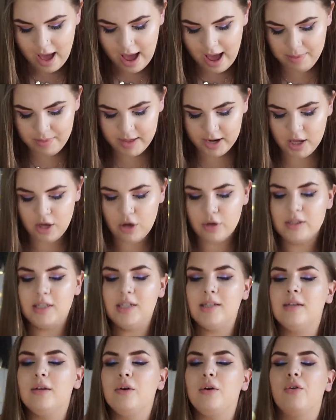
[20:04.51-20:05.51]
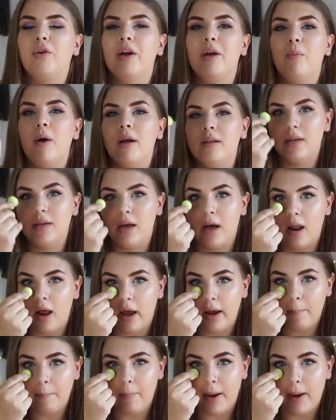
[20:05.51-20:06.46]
And then I used this little green to like